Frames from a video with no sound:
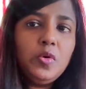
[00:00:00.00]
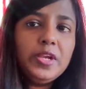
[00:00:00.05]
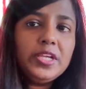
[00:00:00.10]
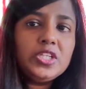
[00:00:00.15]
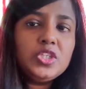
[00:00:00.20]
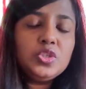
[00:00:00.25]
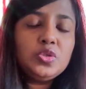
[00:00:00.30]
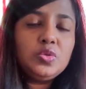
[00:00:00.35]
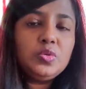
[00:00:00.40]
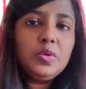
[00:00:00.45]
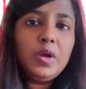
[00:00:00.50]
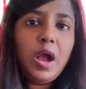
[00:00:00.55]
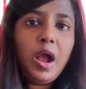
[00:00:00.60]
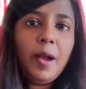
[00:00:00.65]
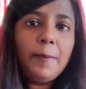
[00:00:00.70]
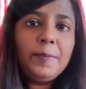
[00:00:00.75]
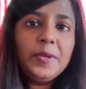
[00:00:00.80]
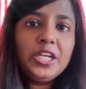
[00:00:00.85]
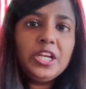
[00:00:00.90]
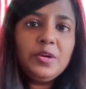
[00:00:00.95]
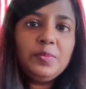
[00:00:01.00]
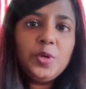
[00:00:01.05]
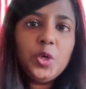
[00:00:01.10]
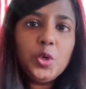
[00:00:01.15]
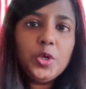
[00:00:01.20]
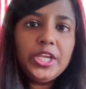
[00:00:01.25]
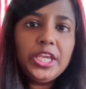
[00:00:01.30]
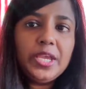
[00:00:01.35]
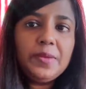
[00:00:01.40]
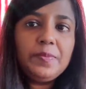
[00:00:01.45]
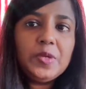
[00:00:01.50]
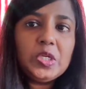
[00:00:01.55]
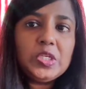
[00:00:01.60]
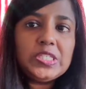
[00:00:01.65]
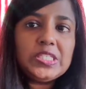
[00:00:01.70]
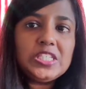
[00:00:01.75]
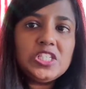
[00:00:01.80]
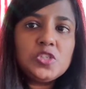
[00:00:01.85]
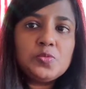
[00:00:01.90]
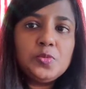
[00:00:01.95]
going to become okay,
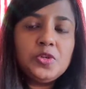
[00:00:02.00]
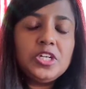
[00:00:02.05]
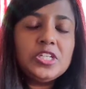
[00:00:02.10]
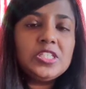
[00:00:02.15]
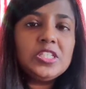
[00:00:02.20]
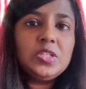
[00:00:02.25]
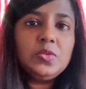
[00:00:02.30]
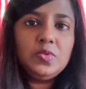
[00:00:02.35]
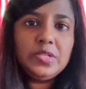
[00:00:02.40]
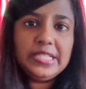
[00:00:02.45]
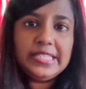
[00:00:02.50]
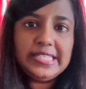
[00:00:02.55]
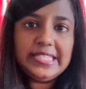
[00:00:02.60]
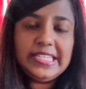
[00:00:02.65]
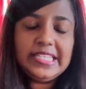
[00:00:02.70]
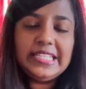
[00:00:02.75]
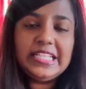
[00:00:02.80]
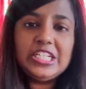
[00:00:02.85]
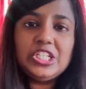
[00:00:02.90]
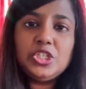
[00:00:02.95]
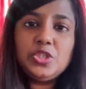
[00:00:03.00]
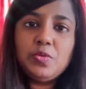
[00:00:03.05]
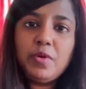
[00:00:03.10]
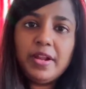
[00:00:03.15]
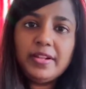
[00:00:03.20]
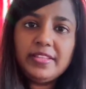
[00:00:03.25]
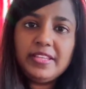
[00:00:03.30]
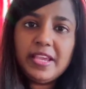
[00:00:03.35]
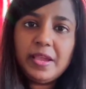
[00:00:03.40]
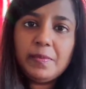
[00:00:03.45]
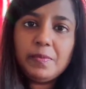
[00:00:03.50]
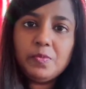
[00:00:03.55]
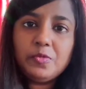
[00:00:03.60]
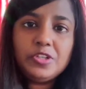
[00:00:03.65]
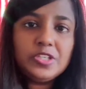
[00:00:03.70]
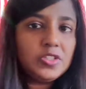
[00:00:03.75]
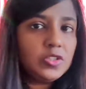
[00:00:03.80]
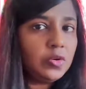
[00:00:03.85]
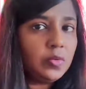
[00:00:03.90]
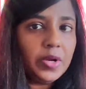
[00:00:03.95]
because this person will see that you are the
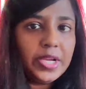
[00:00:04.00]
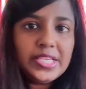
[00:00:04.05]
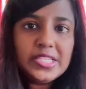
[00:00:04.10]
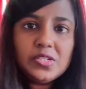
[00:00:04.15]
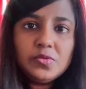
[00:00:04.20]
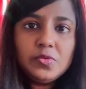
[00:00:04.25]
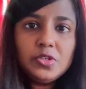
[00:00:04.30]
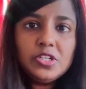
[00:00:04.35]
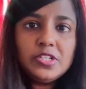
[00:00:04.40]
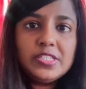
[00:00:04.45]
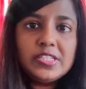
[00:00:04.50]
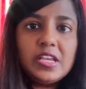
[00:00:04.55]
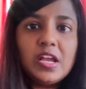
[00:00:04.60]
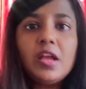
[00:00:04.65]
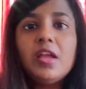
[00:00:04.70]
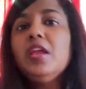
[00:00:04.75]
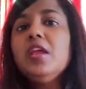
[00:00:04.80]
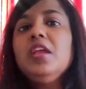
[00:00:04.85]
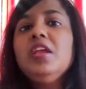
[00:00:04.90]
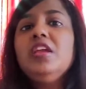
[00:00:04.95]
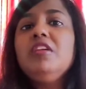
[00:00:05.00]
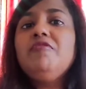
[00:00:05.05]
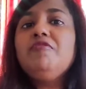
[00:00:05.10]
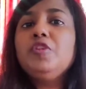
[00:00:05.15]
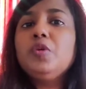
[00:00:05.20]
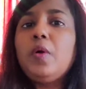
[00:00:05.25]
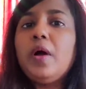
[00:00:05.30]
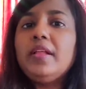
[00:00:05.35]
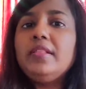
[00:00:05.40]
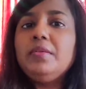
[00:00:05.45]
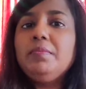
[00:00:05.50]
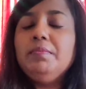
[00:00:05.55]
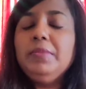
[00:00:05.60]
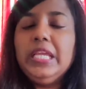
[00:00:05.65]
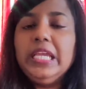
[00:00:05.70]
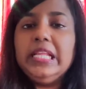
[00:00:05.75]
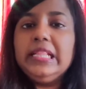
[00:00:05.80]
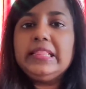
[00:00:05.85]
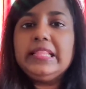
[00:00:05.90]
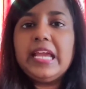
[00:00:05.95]
empress or vice versa. If you are the
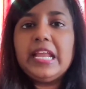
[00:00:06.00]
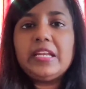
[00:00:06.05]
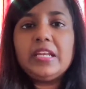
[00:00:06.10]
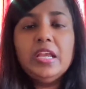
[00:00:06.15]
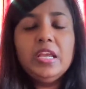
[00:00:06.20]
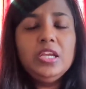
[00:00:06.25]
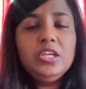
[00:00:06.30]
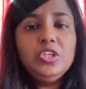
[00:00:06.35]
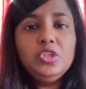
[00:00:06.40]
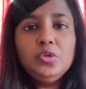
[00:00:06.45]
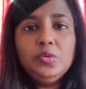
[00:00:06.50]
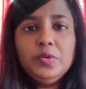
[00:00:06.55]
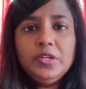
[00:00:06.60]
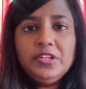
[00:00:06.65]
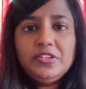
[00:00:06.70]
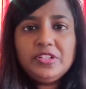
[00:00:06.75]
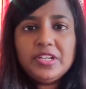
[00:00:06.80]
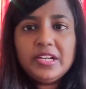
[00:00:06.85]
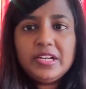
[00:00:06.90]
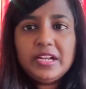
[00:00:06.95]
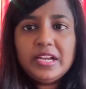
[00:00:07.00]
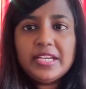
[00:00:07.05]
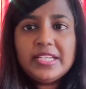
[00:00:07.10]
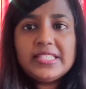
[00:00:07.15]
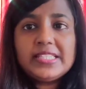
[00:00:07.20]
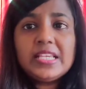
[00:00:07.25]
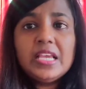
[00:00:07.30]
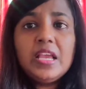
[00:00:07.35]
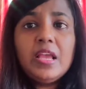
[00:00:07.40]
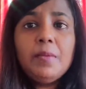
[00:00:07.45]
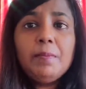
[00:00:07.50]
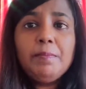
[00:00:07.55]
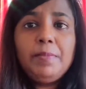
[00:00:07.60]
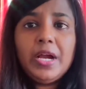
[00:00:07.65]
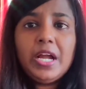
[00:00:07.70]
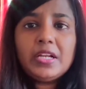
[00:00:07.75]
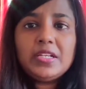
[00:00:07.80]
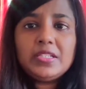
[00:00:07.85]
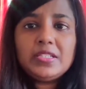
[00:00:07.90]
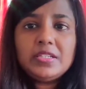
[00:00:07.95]
male, then you will realize,
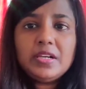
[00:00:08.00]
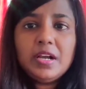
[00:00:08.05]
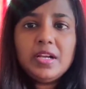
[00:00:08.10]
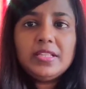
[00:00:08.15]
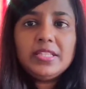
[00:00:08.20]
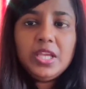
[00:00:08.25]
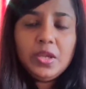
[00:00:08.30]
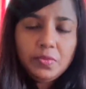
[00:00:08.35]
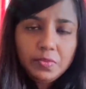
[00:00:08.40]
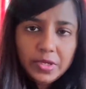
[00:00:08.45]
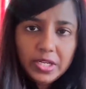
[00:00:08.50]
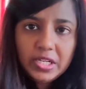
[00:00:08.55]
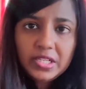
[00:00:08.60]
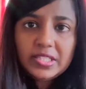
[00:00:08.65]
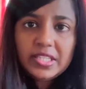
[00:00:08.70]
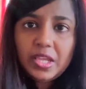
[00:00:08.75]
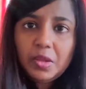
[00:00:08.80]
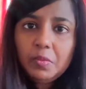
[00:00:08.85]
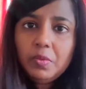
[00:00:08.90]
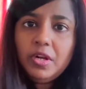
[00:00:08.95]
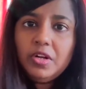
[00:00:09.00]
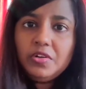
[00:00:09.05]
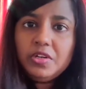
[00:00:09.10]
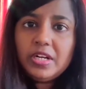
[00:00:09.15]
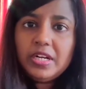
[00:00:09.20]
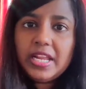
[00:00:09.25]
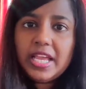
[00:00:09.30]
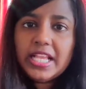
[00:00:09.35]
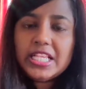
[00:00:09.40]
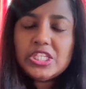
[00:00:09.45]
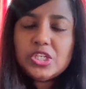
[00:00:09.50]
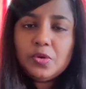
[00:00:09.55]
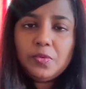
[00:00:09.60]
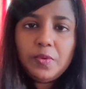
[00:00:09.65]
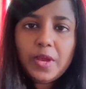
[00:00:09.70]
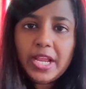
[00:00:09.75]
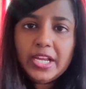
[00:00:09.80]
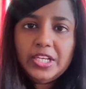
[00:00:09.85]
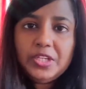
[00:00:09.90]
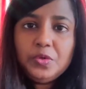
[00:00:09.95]
but they will realize
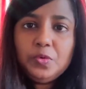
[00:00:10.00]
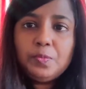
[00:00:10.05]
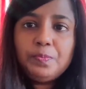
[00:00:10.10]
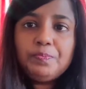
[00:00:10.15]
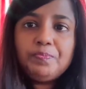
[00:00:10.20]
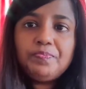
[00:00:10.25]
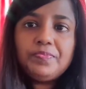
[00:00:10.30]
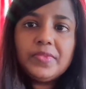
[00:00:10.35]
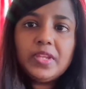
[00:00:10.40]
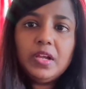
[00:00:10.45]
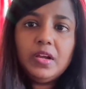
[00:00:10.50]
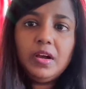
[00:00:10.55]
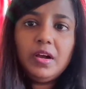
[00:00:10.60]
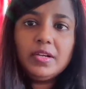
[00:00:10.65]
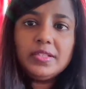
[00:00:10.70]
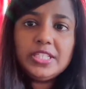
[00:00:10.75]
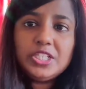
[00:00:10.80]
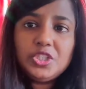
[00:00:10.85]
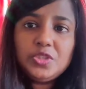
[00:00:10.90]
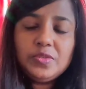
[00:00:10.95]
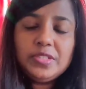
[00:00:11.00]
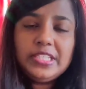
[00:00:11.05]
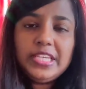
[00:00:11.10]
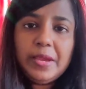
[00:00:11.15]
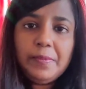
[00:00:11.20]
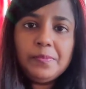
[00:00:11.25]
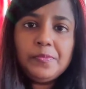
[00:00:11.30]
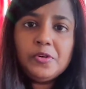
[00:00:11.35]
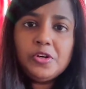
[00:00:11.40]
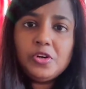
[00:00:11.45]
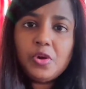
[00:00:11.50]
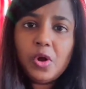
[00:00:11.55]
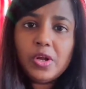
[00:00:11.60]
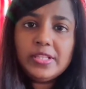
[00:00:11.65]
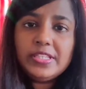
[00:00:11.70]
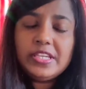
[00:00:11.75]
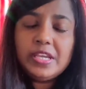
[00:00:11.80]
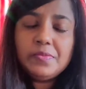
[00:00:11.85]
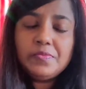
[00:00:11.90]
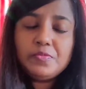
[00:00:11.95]
your value, that you're the emperor
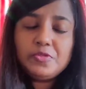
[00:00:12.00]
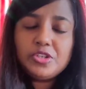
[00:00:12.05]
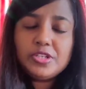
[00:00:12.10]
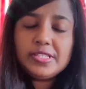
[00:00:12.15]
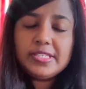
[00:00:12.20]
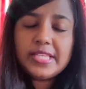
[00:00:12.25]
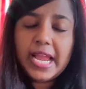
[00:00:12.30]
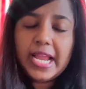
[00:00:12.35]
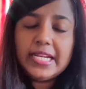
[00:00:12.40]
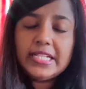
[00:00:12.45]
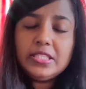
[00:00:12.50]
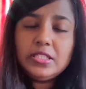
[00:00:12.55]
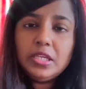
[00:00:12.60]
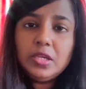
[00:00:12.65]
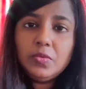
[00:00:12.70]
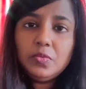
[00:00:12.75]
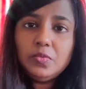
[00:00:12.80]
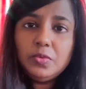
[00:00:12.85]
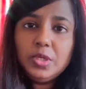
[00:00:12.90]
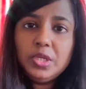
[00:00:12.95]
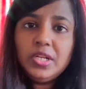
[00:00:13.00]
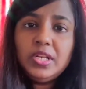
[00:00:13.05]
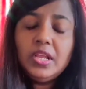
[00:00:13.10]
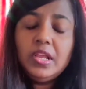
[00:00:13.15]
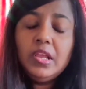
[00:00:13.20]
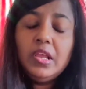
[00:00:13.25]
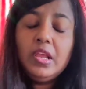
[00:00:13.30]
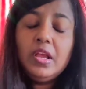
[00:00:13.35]
or the empress, and they will